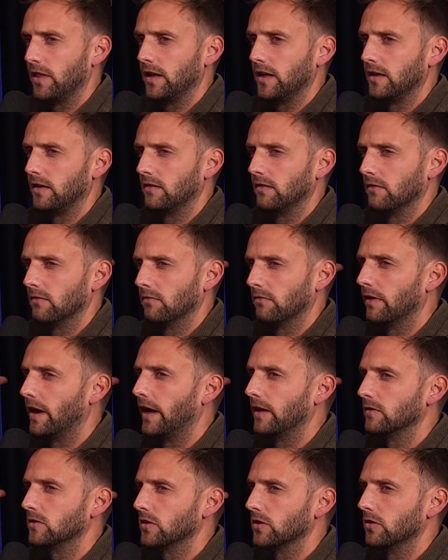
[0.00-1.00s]
I think in
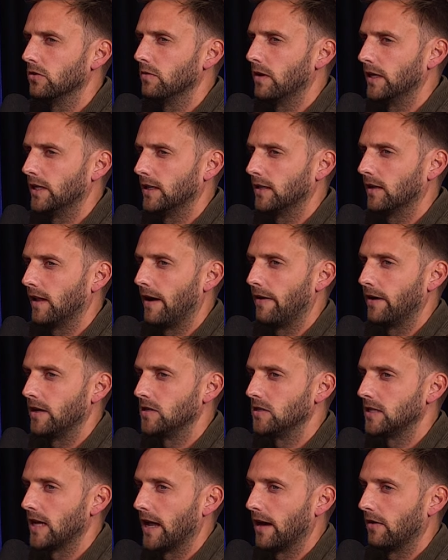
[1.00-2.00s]
round two when
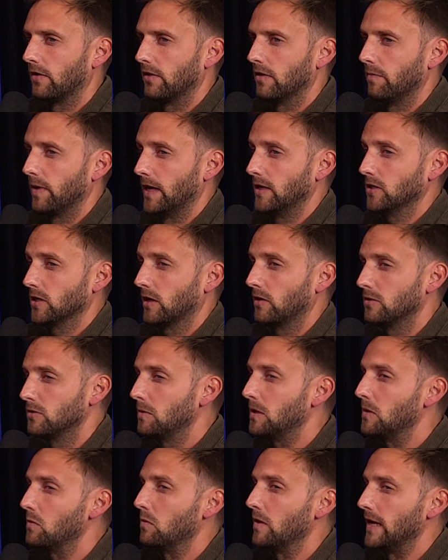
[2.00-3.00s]
Clary started on the bench, like it
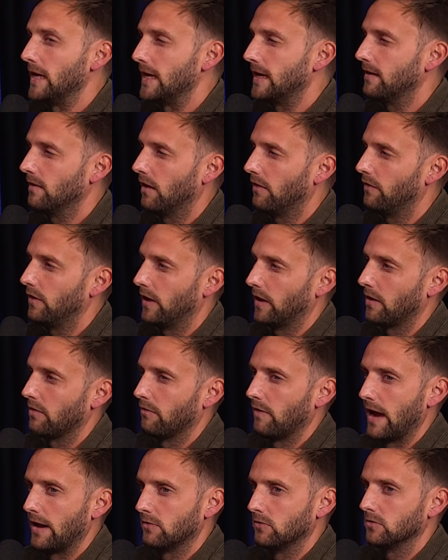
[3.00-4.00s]
was a bit weird. I feel like
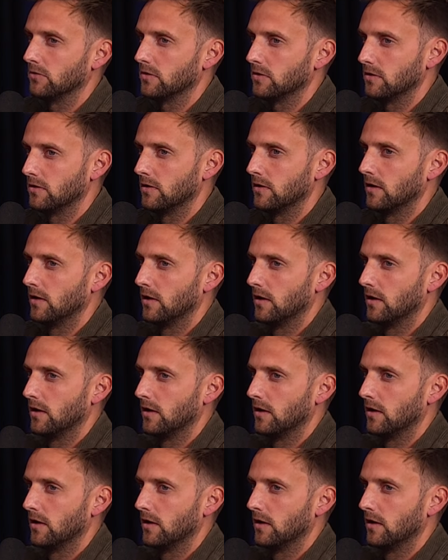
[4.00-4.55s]
it rattled.